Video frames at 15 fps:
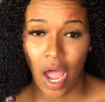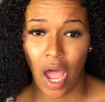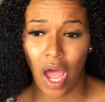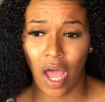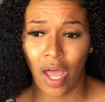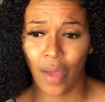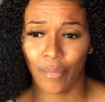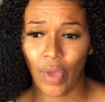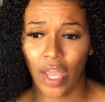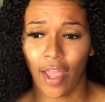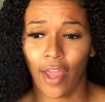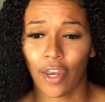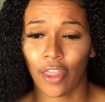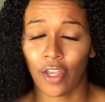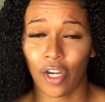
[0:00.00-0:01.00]
I
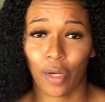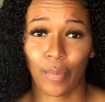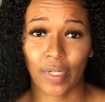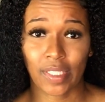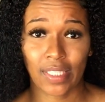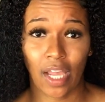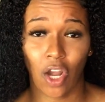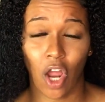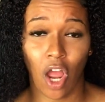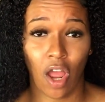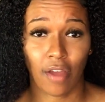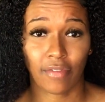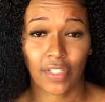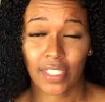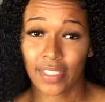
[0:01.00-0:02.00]
got a 30%
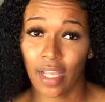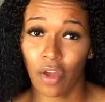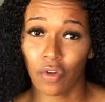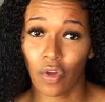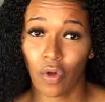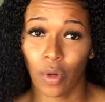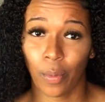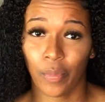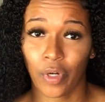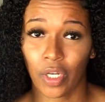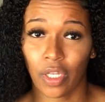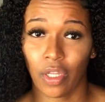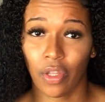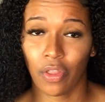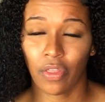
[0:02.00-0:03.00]
off discount code on Pretty
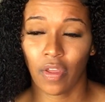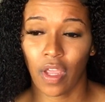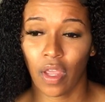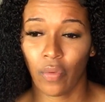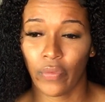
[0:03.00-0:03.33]
Little Thing,